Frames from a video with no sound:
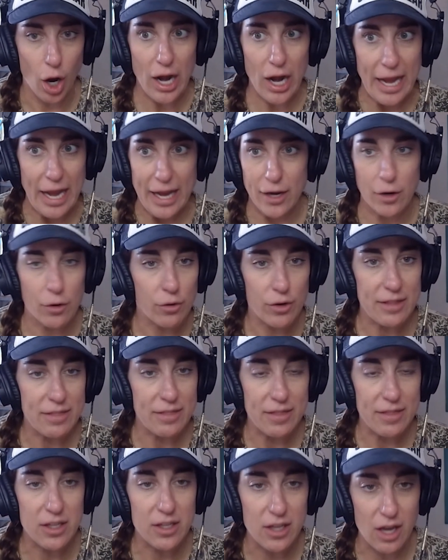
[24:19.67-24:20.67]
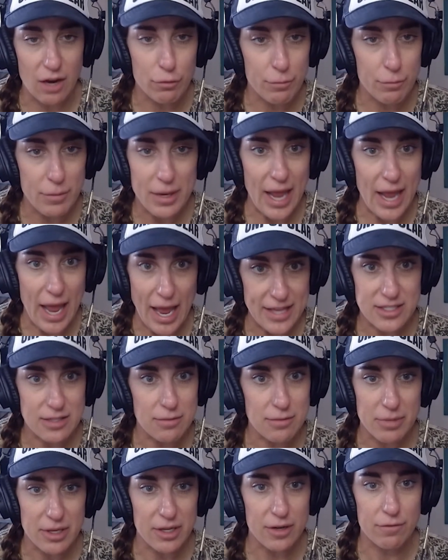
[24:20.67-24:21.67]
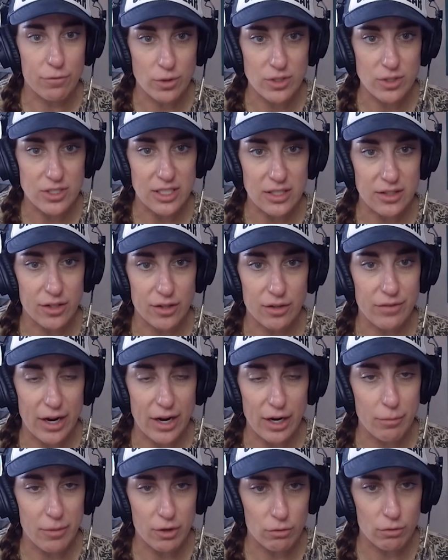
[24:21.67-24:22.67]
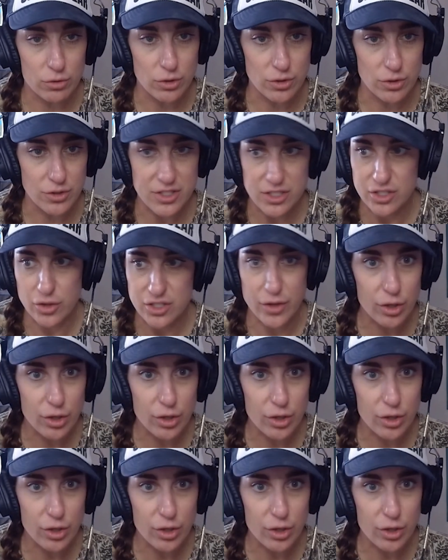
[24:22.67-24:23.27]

are angry that the government hasn't been enforcing their environmental rules.